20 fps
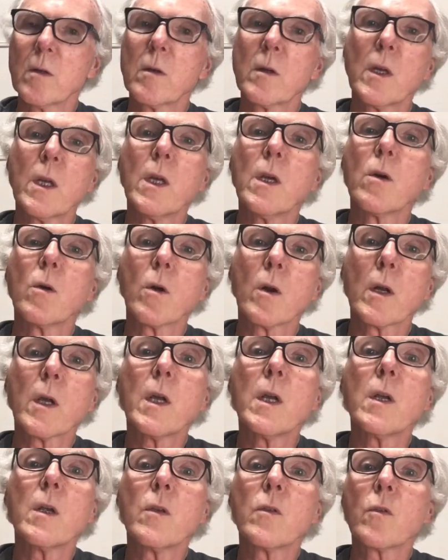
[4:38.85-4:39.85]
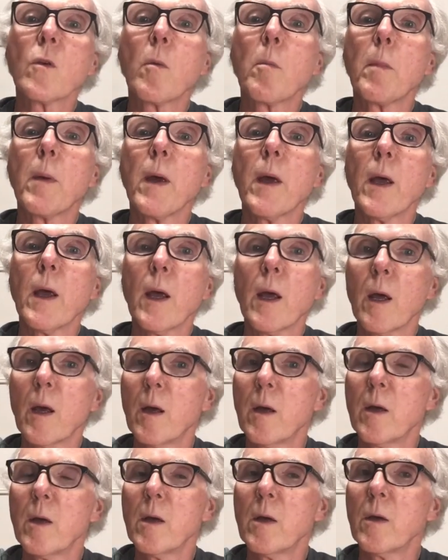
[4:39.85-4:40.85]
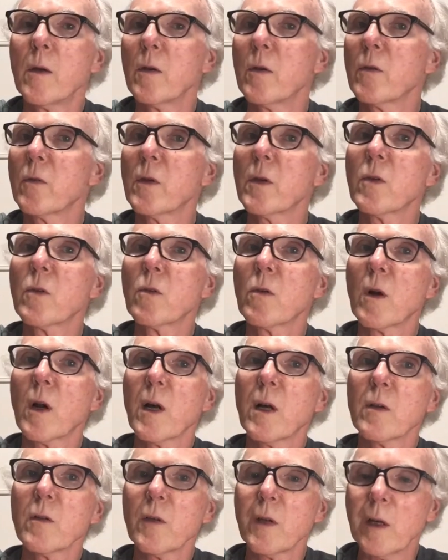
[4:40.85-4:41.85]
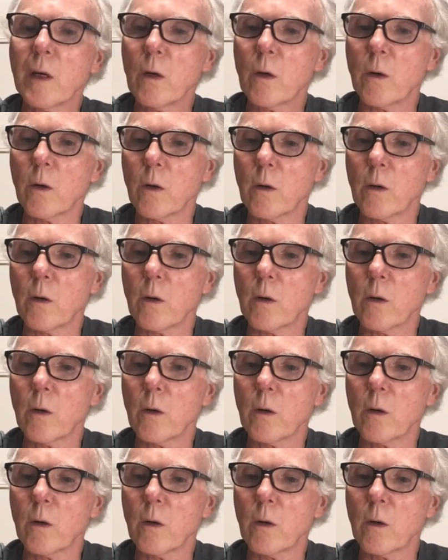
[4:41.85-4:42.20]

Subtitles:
Ki Sope Citra Single.